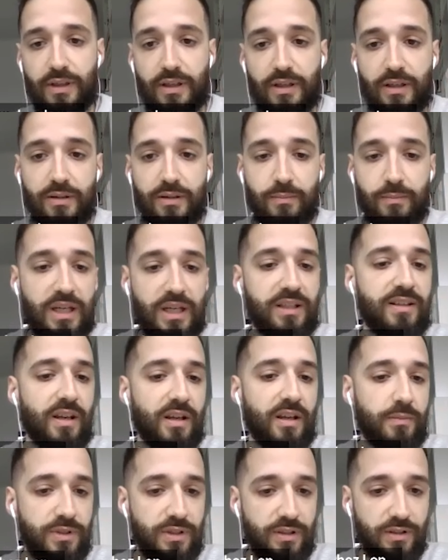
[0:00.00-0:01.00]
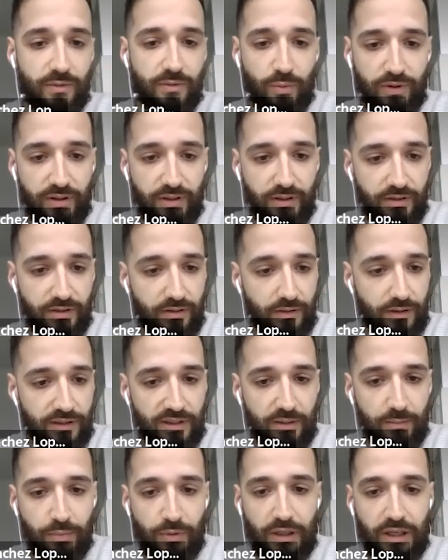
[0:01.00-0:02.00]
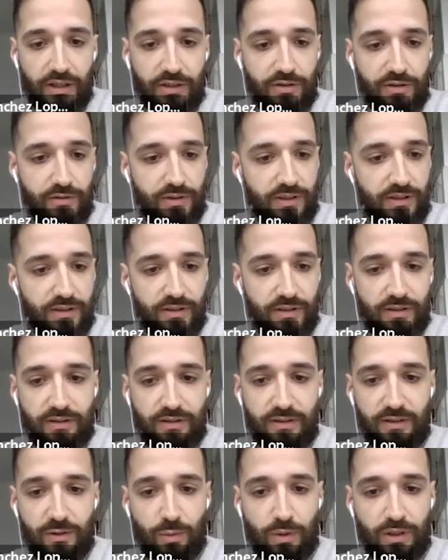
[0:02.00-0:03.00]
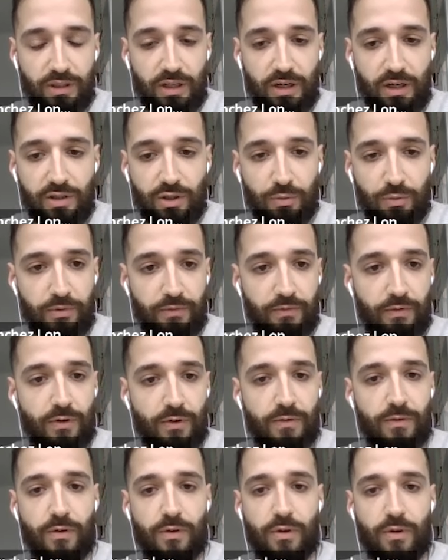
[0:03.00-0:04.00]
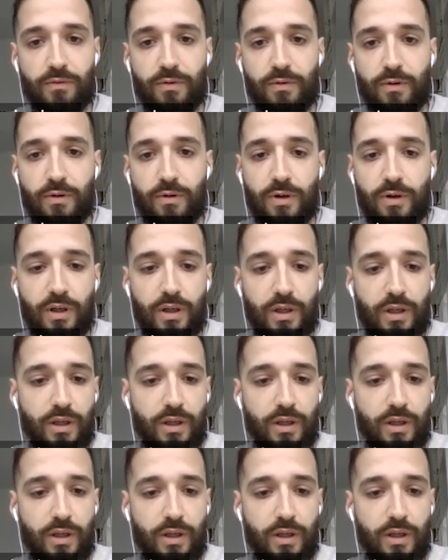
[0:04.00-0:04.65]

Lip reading: and many times just with a simple action, just as this one that I showed before for